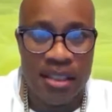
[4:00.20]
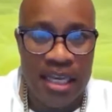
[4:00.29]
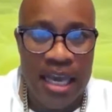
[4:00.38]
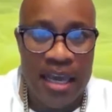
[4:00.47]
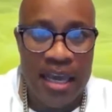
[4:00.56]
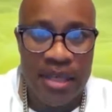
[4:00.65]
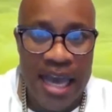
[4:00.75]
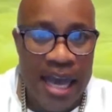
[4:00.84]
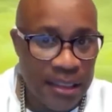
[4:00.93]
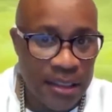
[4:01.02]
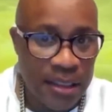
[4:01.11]
the game
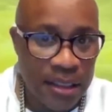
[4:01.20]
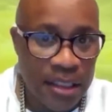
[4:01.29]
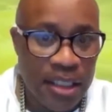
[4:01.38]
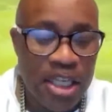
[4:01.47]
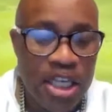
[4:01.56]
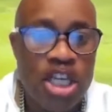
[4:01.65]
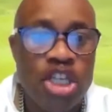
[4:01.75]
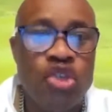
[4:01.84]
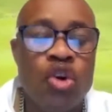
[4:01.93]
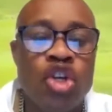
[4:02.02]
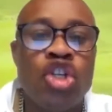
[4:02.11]
yet.
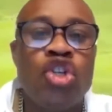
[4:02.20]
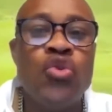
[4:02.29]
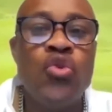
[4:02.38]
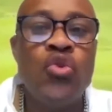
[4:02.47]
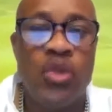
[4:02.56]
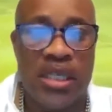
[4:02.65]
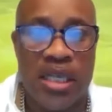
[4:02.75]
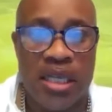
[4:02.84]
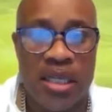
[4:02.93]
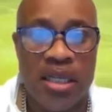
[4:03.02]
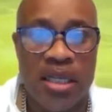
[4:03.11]
You are
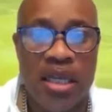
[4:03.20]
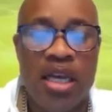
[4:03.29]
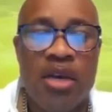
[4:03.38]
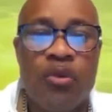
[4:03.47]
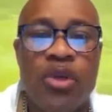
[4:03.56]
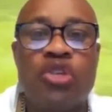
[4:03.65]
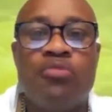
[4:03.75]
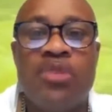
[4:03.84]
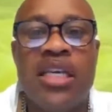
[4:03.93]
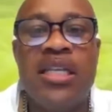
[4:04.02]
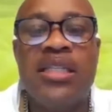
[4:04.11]
losing, which
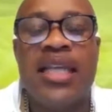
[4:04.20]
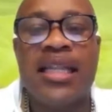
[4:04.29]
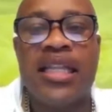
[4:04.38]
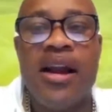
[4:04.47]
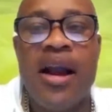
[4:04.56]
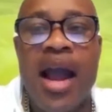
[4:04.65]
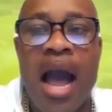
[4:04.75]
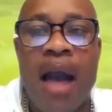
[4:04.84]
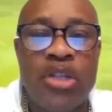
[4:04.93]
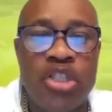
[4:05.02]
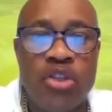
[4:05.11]
means that there are
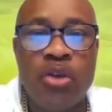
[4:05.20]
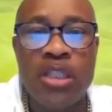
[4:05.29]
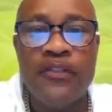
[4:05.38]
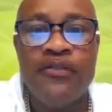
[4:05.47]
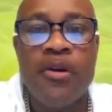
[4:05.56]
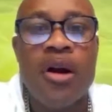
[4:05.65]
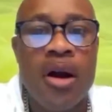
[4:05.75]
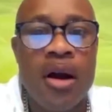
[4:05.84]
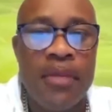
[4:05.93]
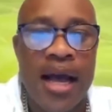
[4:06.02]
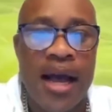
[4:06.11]
opportunity for a
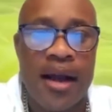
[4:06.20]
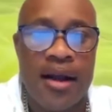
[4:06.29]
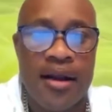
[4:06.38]
comeback.